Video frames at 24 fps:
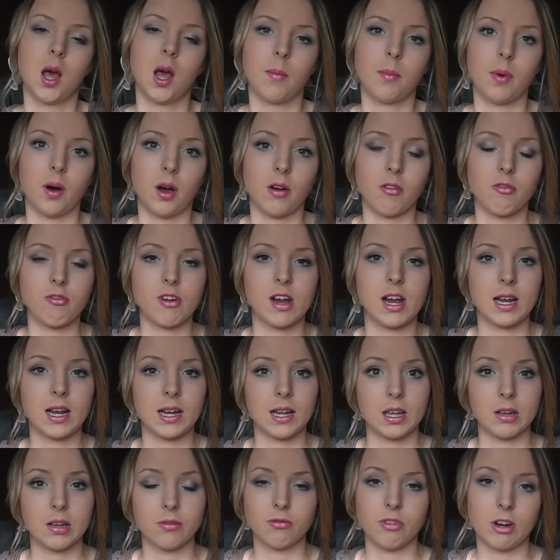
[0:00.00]
But I
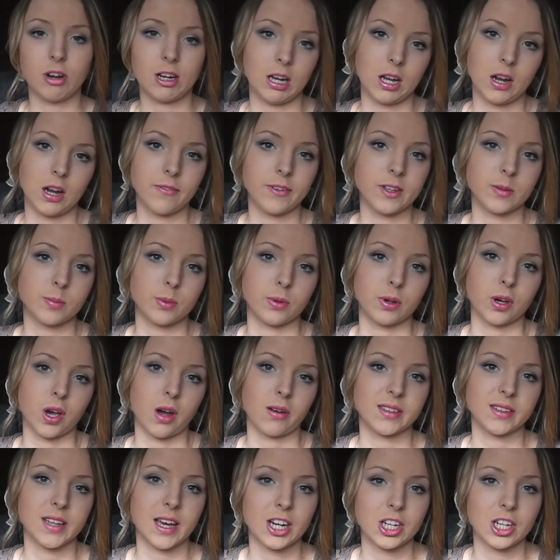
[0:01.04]
really, really love this book. I
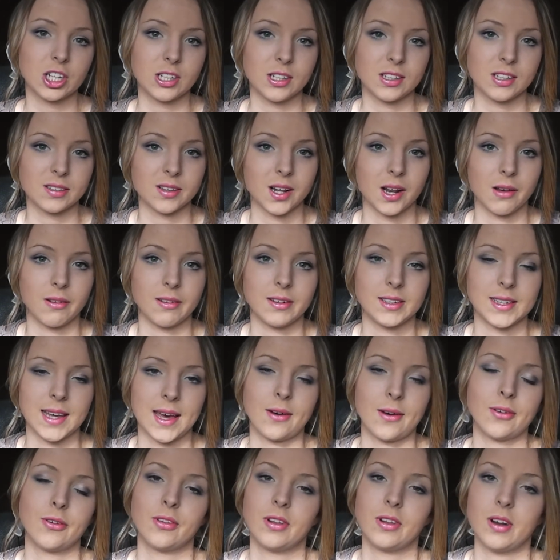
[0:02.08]
was actually slowing
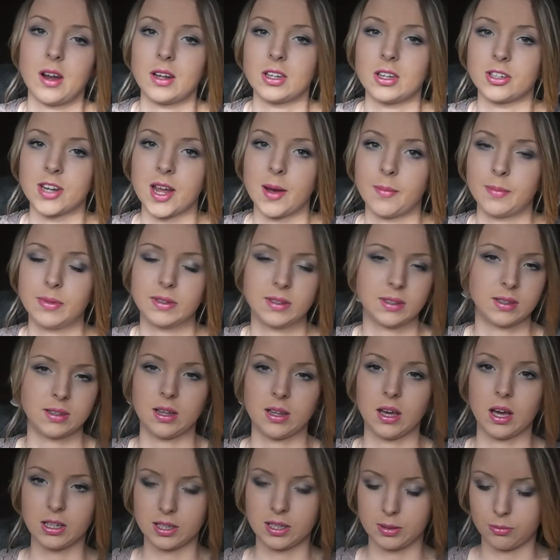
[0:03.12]
down on the last chapters,
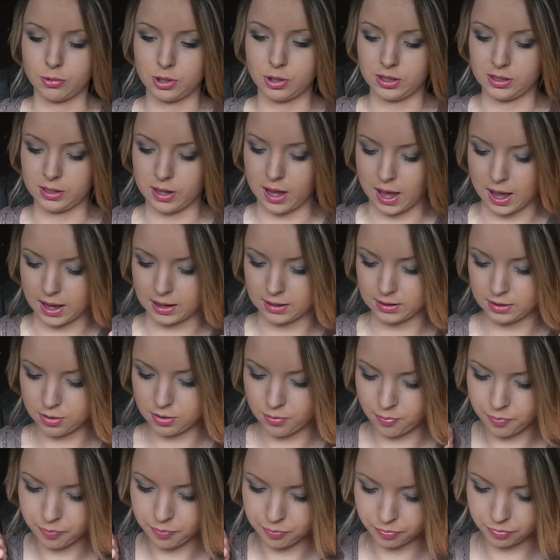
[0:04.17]
I didn't want it to end.
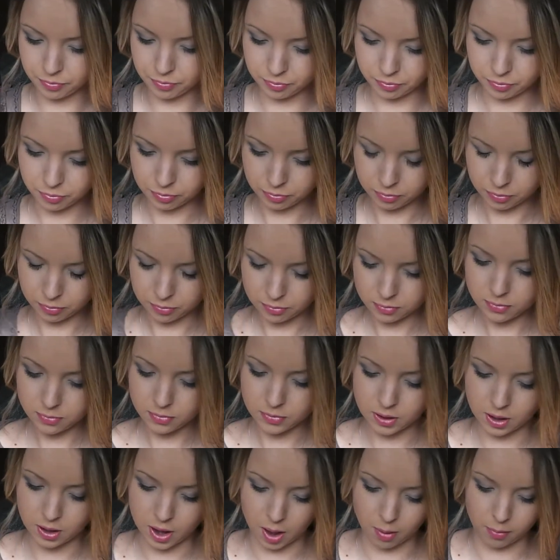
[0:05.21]

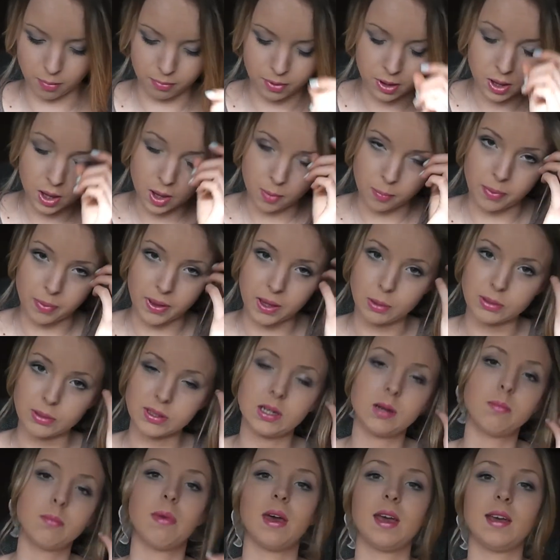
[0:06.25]
But it was
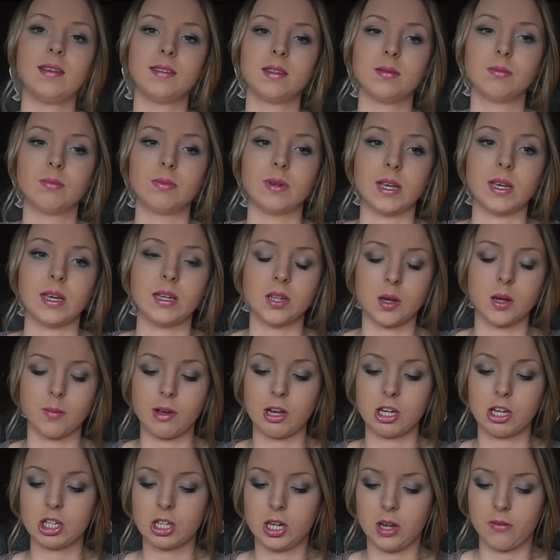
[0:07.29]
an amazing read.
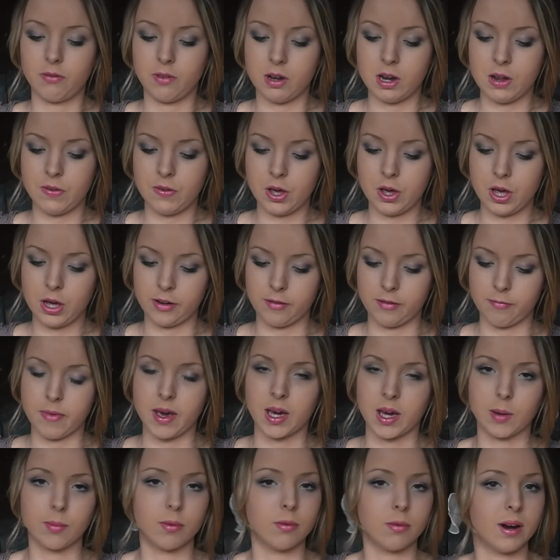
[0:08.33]
I've never heard of
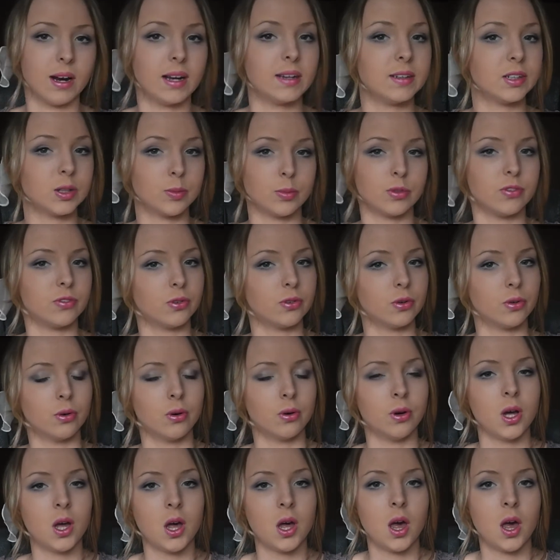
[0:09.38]
Miranda
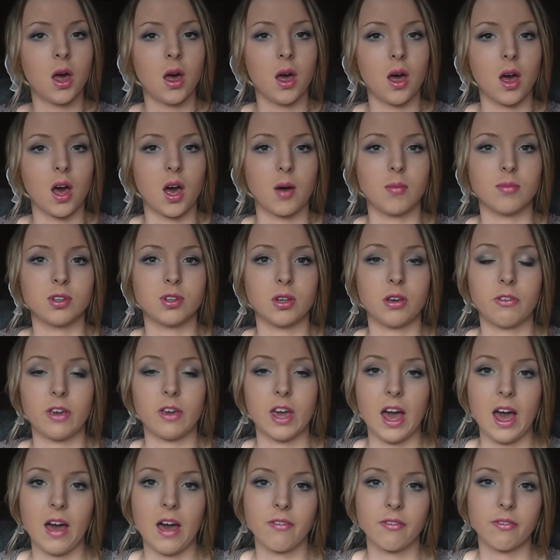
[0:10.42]
before. So if you
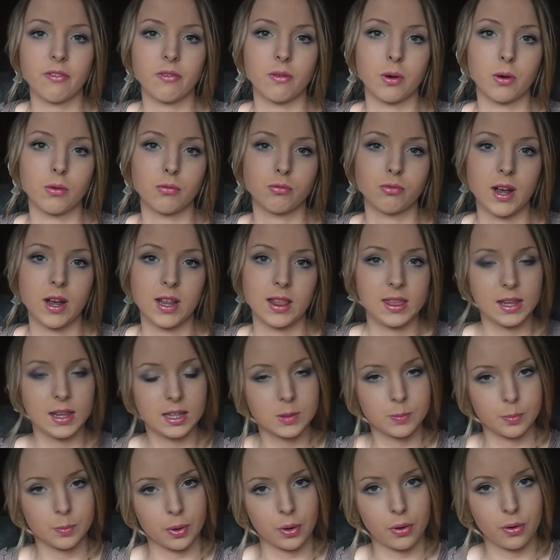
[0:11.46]
have read
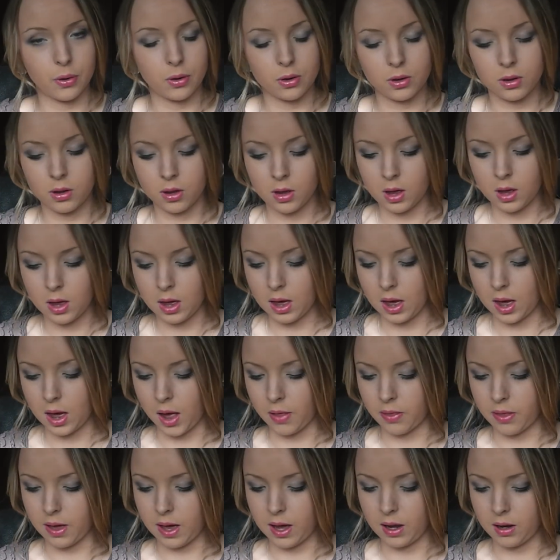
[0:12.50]
this book
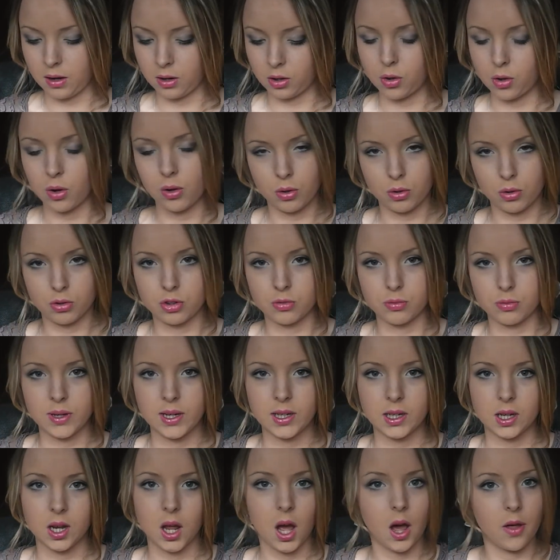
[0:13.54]
and then gone on to
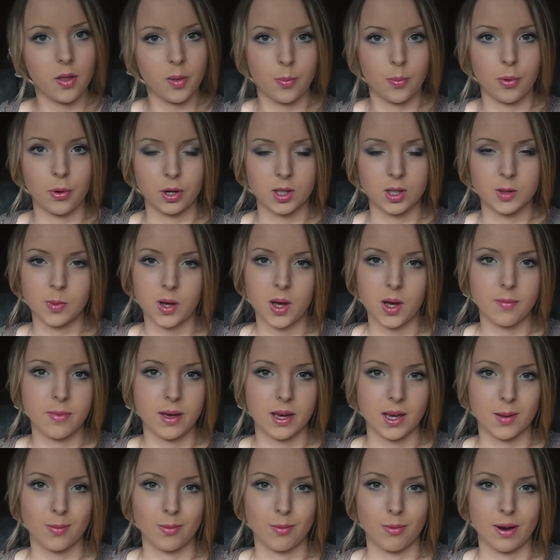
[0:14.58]
read other books by
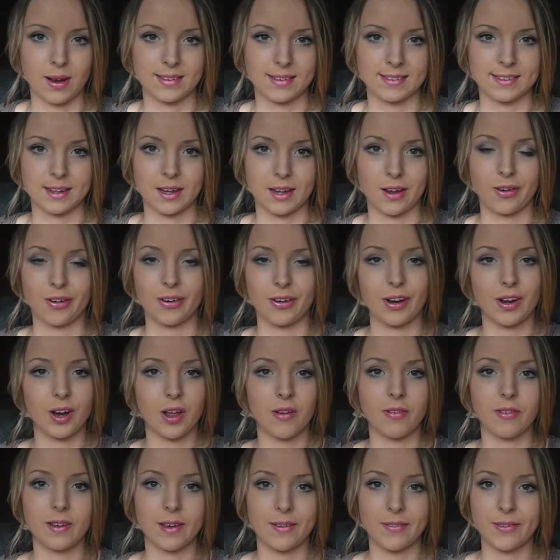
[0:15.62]
Miranda, I would
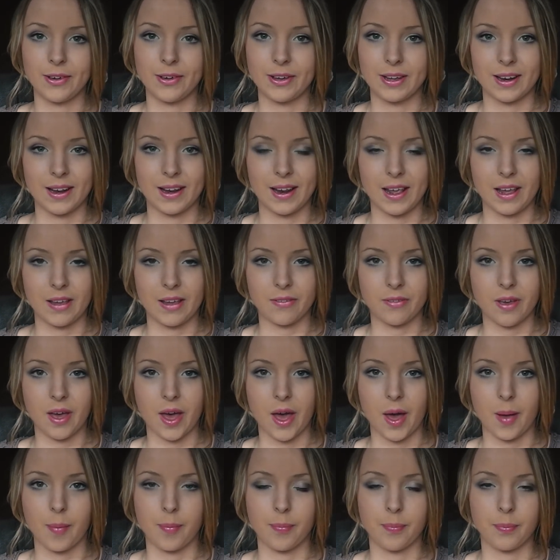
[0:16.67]
love it if you could leave
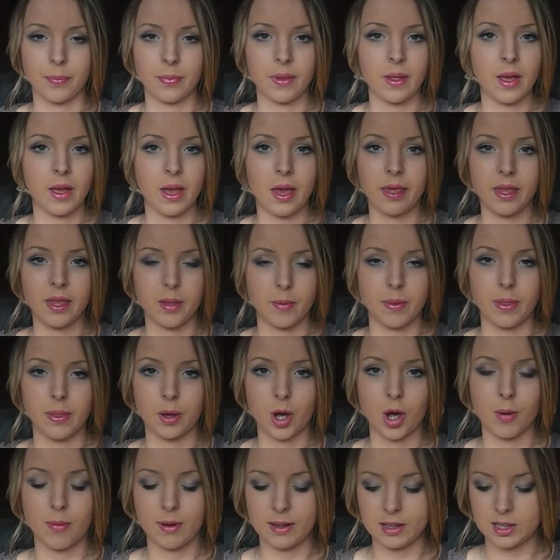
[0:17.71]
them in the
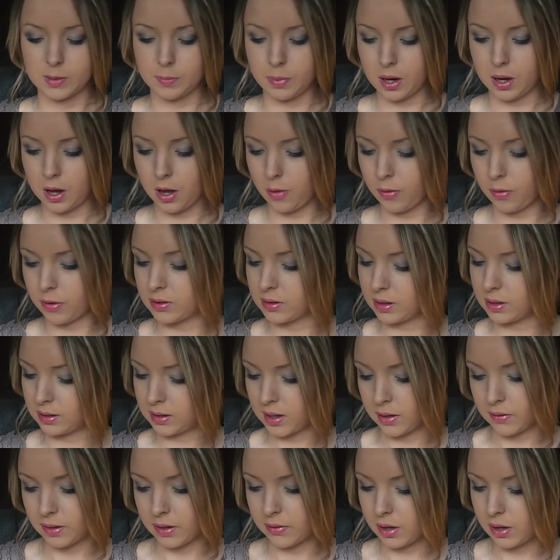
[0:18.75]
comments below, because like I
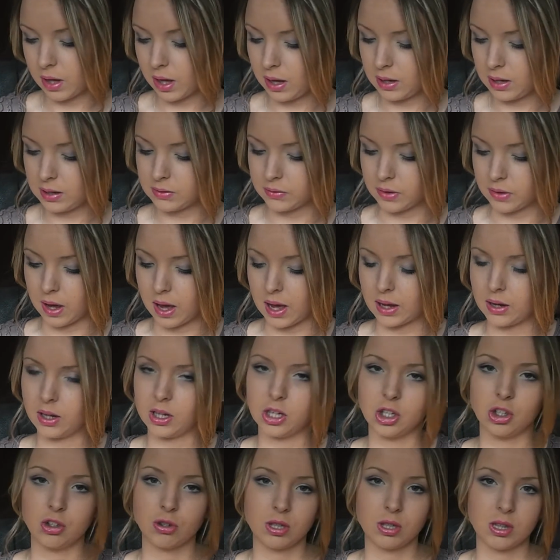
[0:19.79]
said, I've never heard of it and I
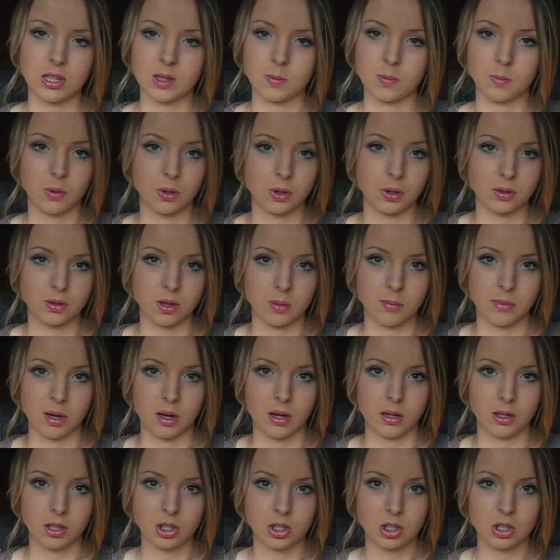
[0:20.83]
enjoyed this book so
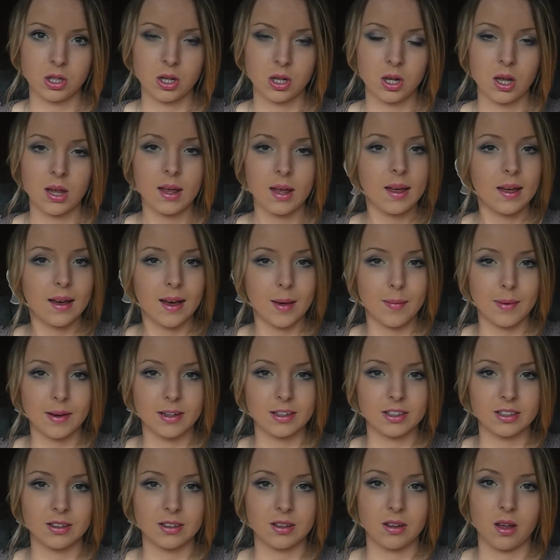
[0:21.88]
much. I
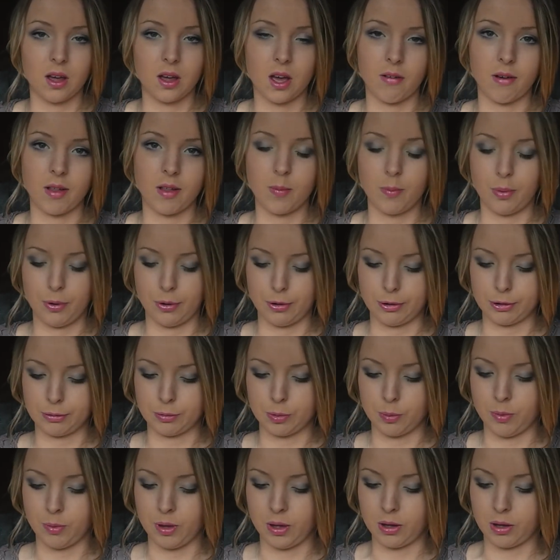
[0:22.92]
imagine that her other books
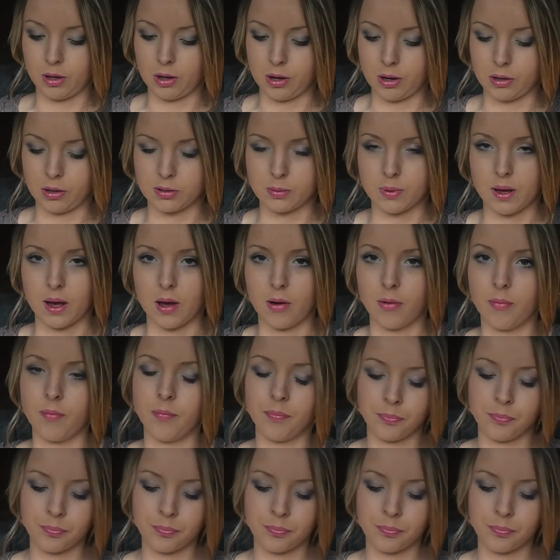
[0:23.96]
would be good as well.